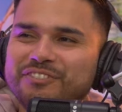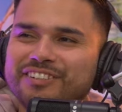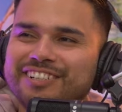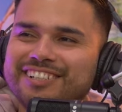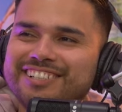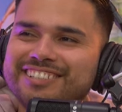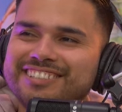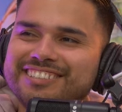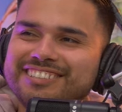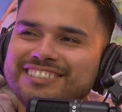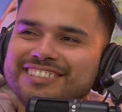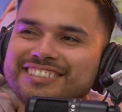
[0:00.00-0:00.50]

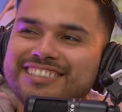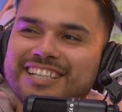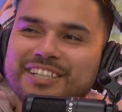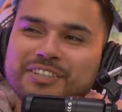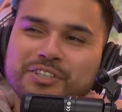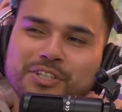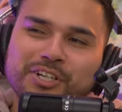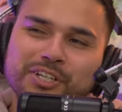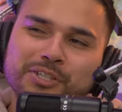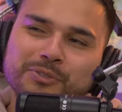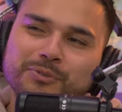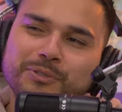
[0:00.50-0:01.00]
friends. She's
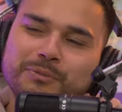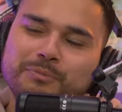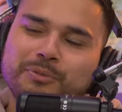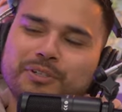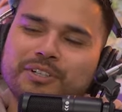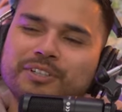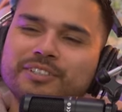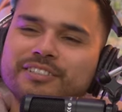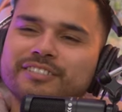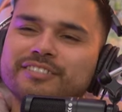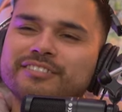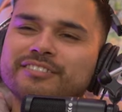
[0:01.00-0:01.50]
at the Halloween
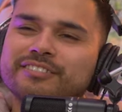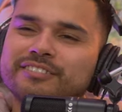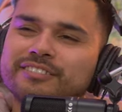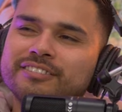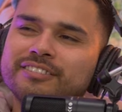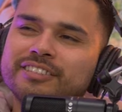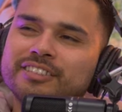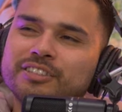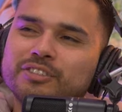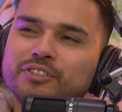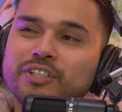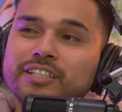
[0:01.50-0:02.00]
party.
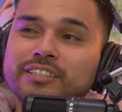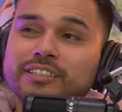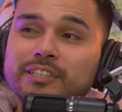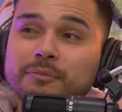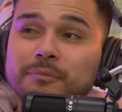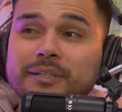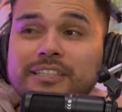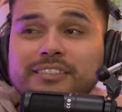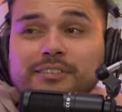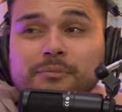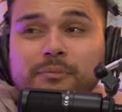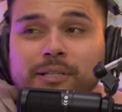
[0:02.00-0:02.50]
She's dressed
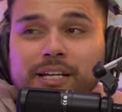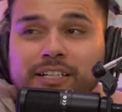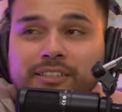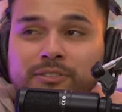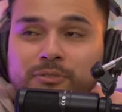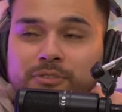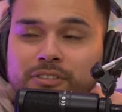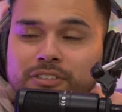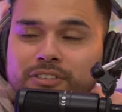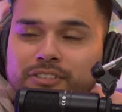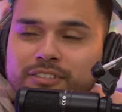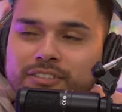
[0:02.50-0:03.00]
up as the Black
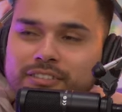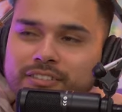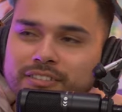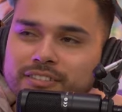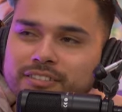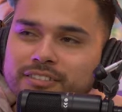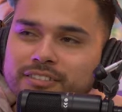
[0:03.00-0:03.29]
Swan.